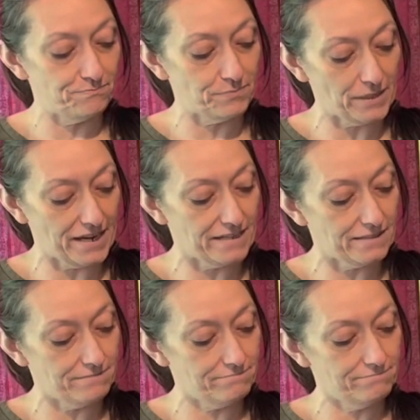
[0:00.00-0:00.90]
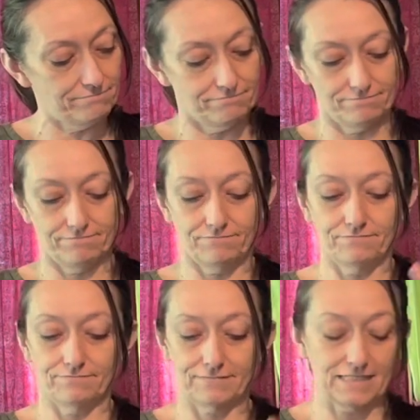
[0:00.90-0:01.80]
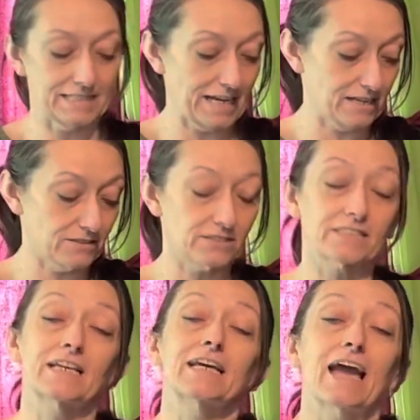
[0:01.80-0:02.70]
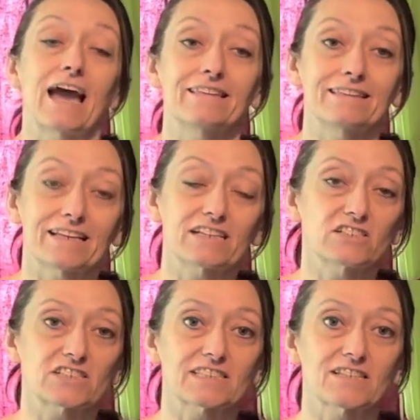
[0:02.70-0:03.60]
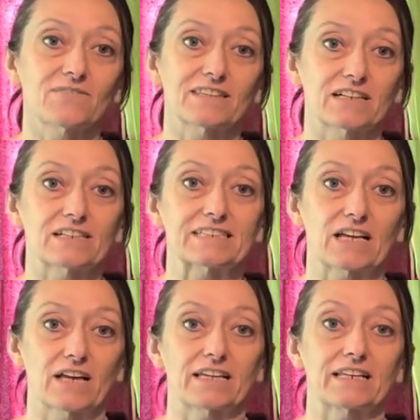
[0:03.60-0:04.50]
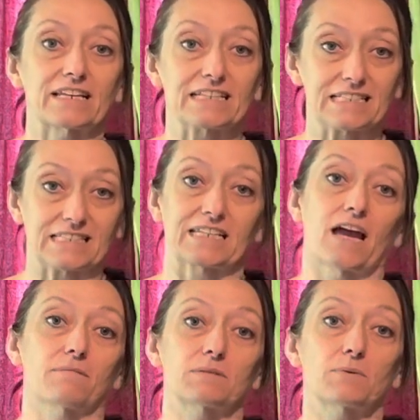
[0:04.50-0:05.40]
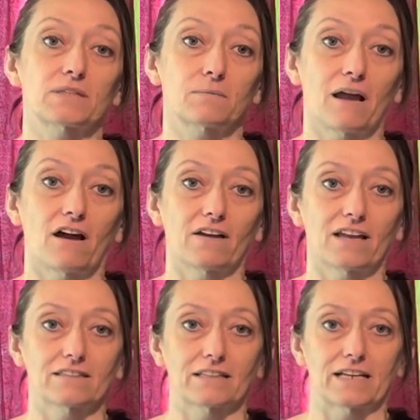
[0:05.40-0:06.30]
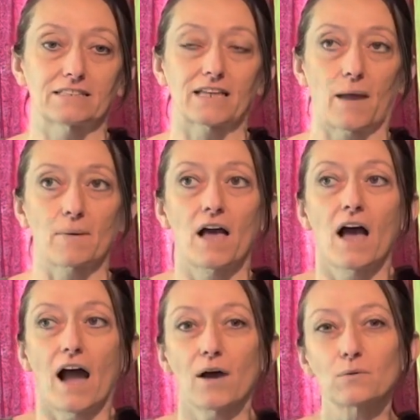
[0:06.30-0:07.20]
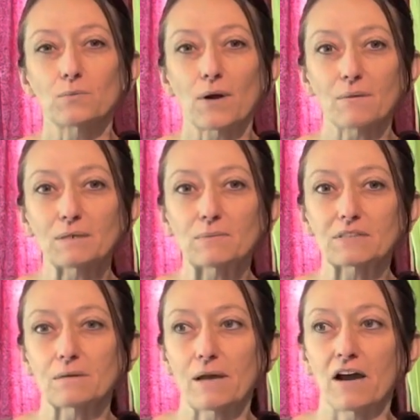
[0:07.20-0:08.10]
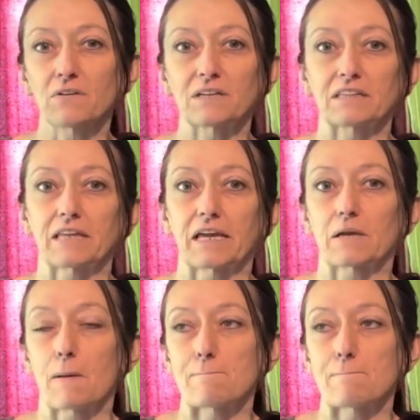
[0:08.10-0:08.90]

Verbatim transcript: plant containers and they could just live in there until it is time to put them out in the landscape. I will probably put them out in like